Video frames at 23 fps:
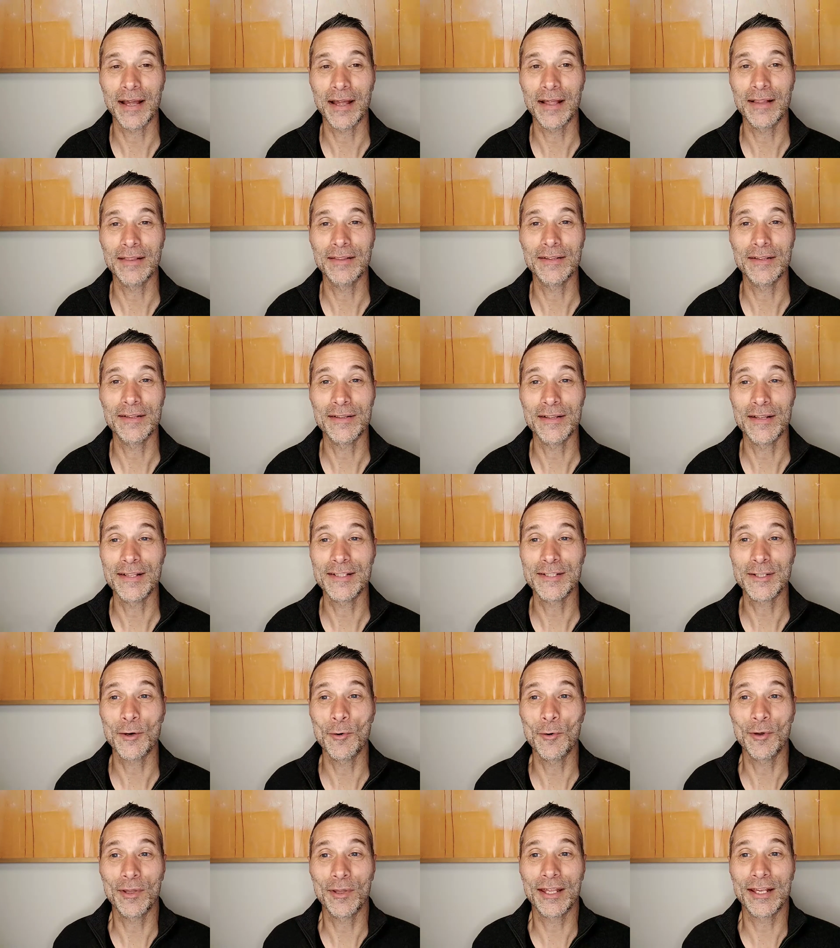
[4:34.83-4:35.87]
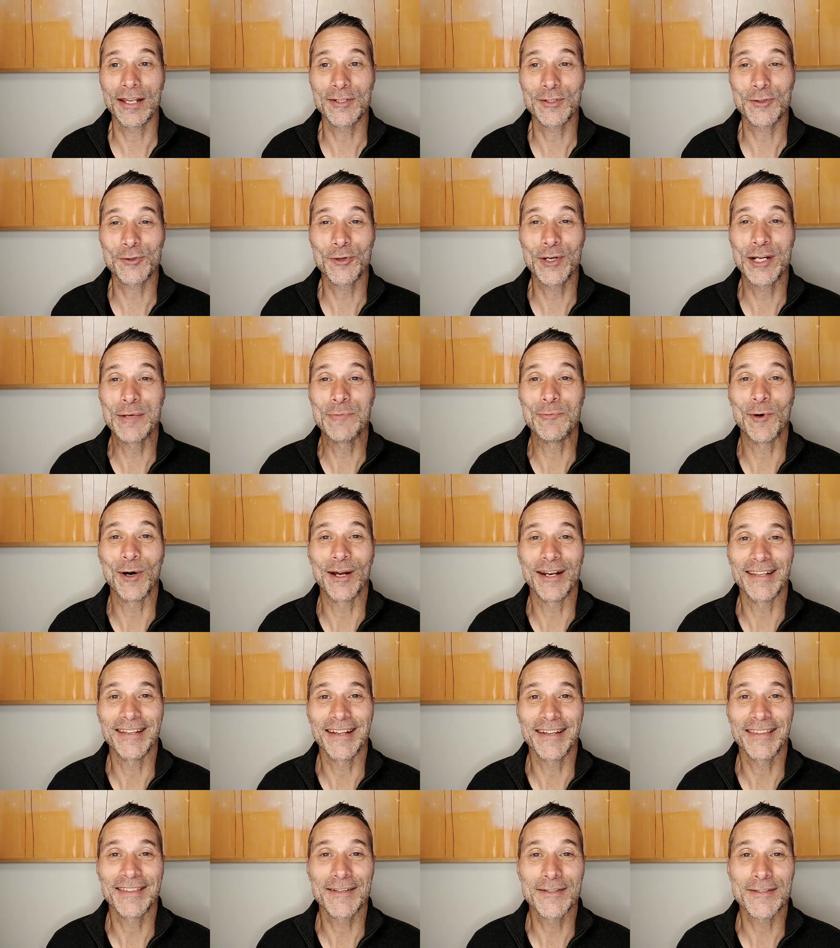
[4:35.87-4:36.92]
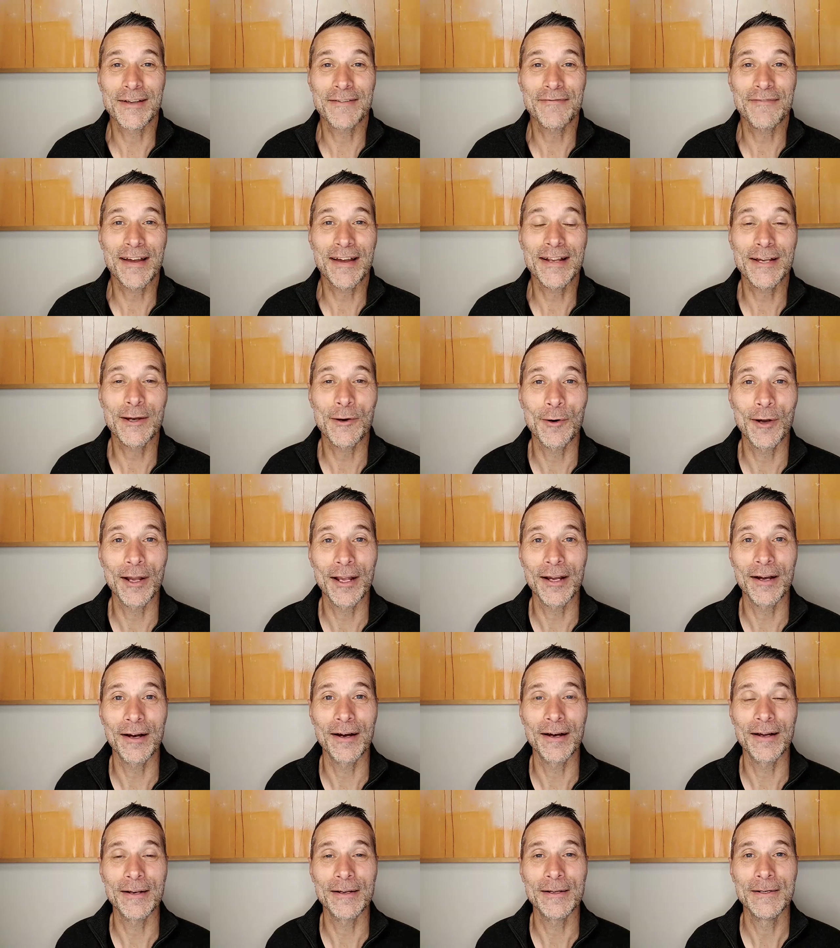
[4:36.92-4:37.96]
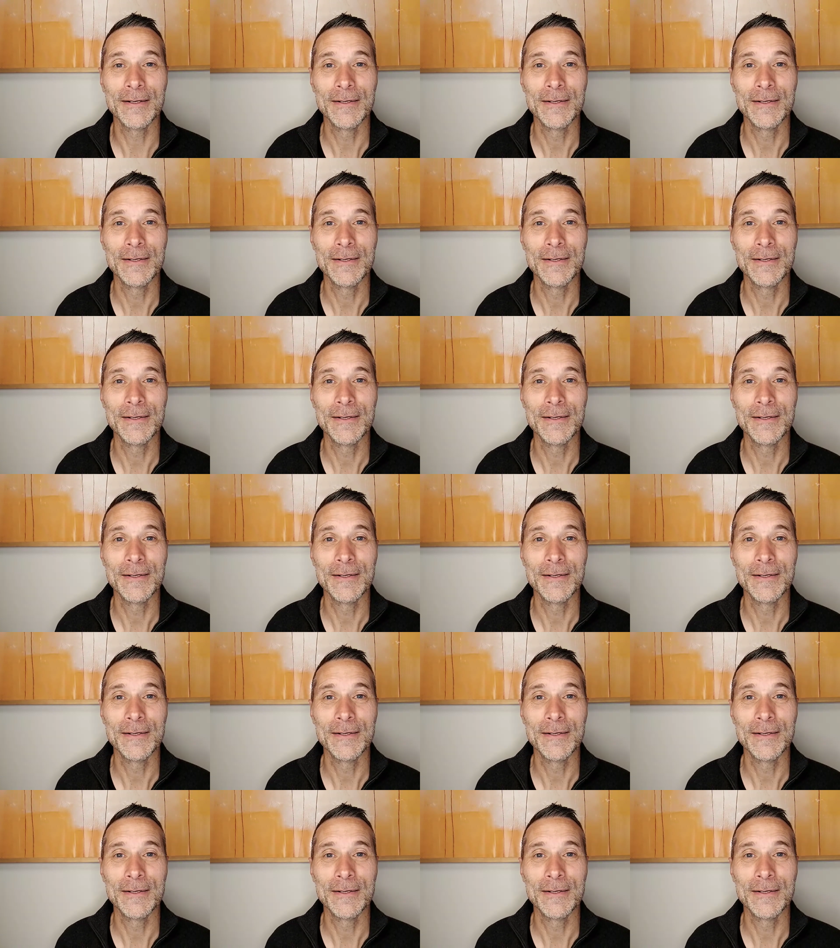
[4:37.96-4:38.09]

let's go with an extreme one. Like, there's a fight going on,